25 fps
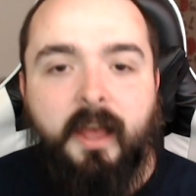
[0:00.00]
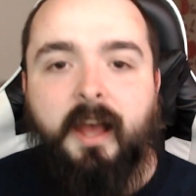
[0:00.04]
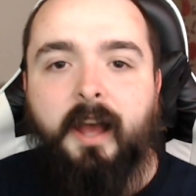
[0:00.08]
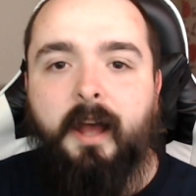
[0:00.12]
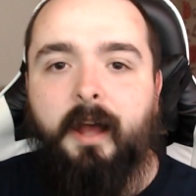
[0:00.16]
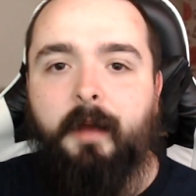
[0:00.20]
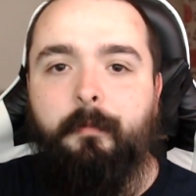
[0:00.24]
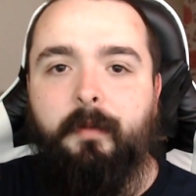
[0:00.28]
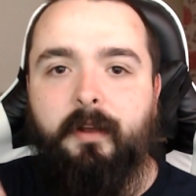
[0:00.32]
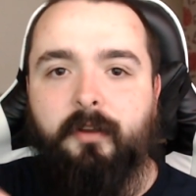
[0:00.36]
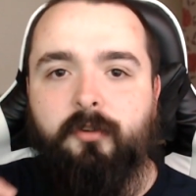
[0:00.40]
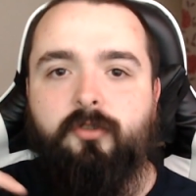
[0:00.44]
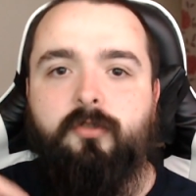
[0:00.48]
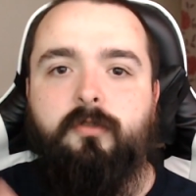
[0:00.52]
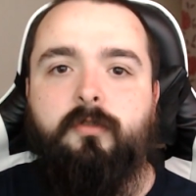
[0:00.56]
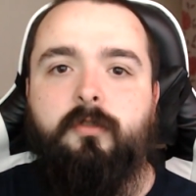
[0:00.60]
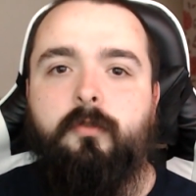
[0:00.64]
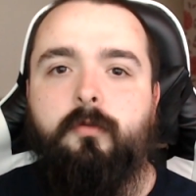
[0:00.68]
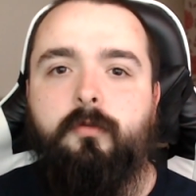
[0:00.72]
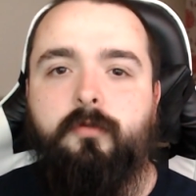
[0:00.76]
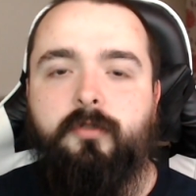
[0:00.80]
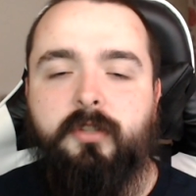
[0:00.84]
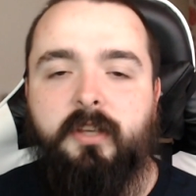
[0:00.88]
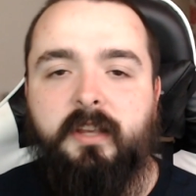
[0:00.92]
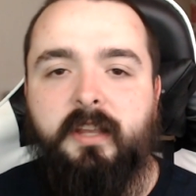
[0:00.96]
And make sure you
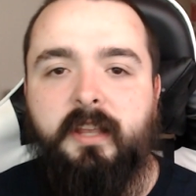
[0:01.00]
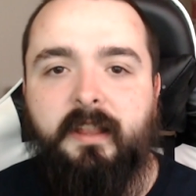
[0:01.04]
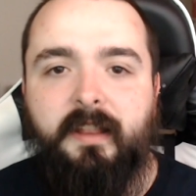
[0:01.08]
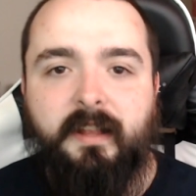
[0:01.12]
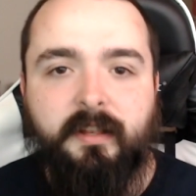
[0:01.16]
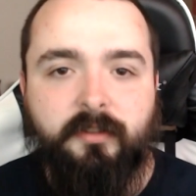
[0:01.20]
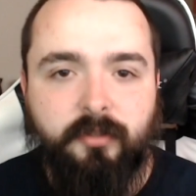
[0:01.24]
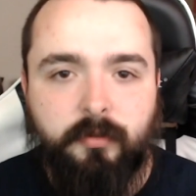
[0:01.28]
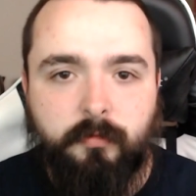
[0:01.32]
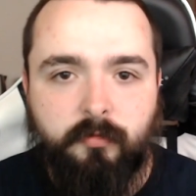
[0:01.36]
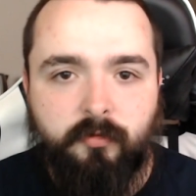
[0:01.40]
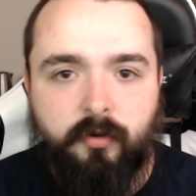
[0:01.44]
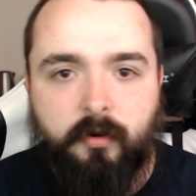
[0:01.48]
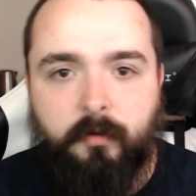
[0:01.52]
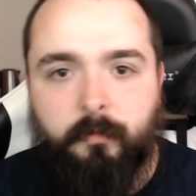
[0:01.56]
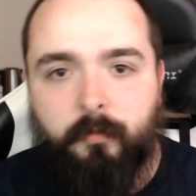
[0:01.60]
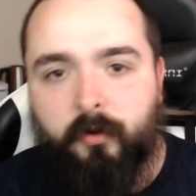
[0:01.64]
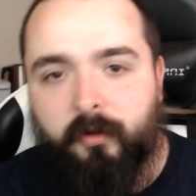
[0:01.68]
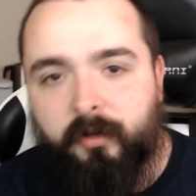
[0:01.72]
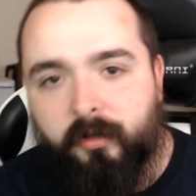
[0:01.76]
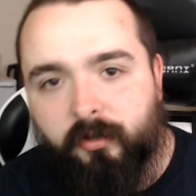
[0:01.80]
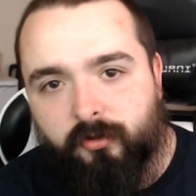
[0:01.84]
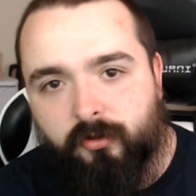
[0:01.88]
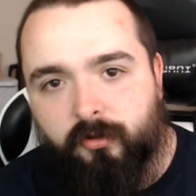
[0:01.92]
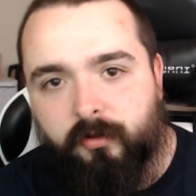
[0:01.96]
also hit that subscribe
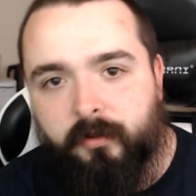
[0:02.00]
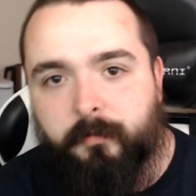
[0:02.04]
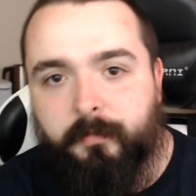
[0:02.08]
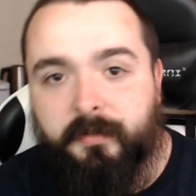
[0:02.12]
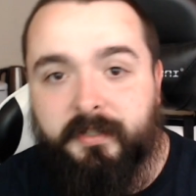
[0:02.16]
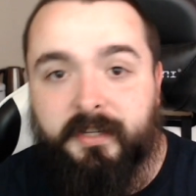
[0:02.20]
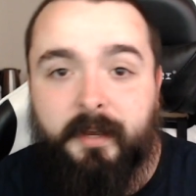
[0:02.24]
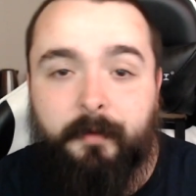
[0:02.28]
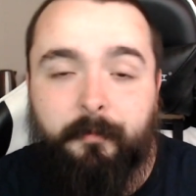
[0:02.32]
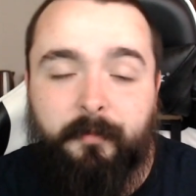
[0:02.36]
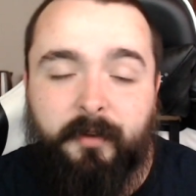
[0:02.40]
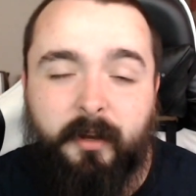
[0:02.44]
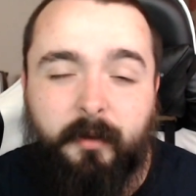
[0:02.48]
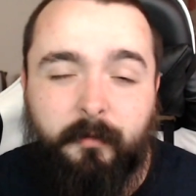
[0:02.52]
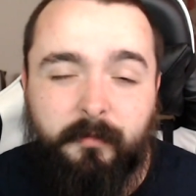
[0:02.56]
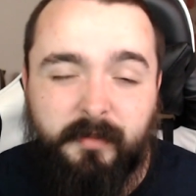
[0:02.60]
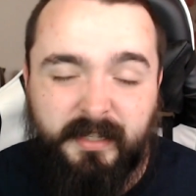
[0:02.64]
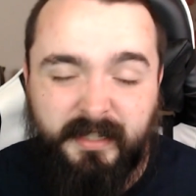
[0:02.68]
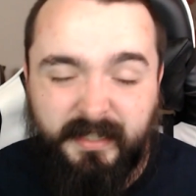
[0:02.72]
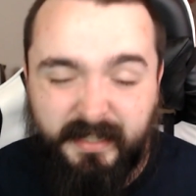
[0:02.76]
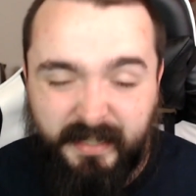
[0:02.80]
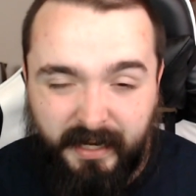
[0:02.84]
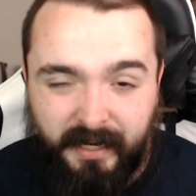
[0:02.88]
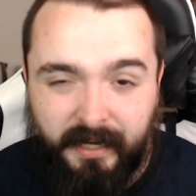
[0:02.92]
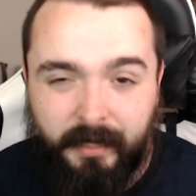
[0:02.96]
button and join the Potato Man Army
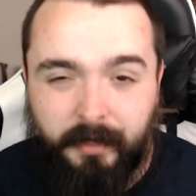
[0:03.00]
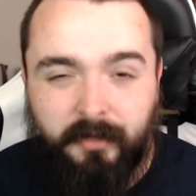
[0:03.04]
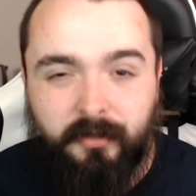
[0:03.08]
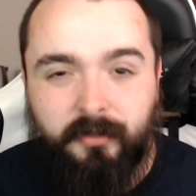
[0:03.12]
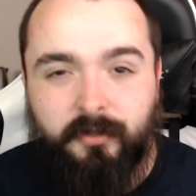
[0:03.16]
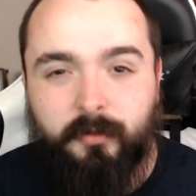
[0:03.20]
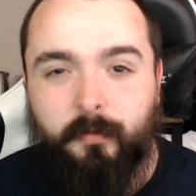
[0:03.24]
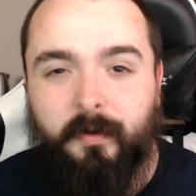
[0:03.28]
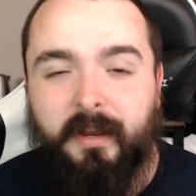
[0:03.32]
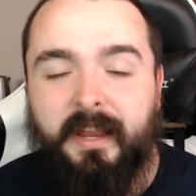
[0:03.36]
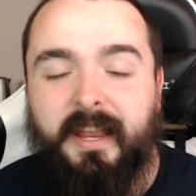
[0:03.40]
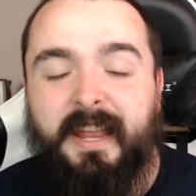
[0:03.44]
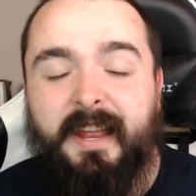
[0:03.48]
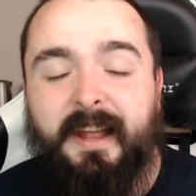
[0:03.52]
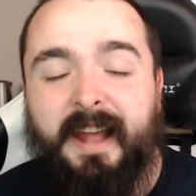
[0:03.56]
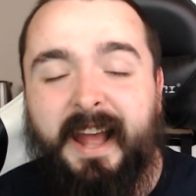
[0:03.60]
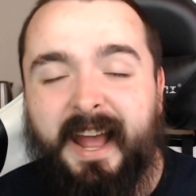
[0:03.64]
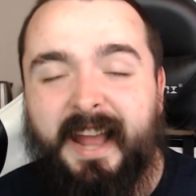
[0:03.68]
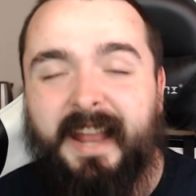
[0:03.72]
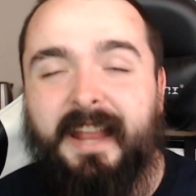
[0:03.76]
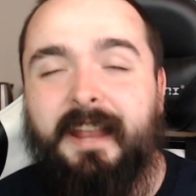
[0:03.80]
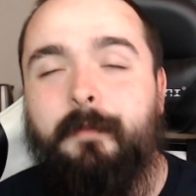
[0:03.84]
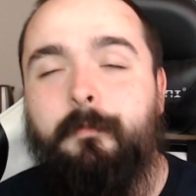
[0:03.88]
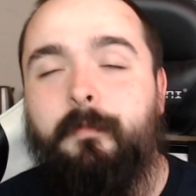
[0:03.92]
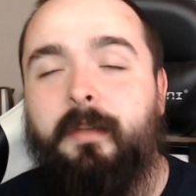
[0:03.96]
today, because we're
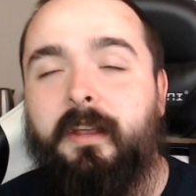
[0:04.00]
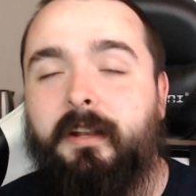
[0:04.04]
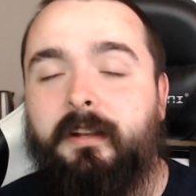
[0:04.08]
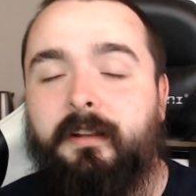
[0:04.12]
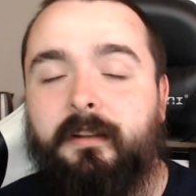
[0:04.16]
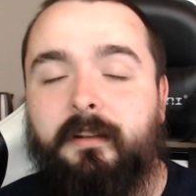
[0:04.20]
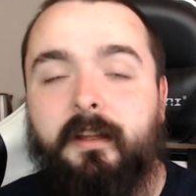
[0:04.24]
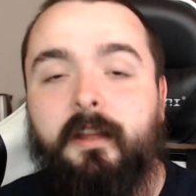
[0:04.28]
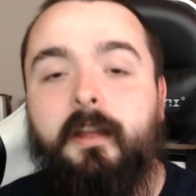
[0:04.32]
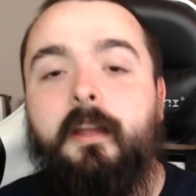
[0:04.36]
aiming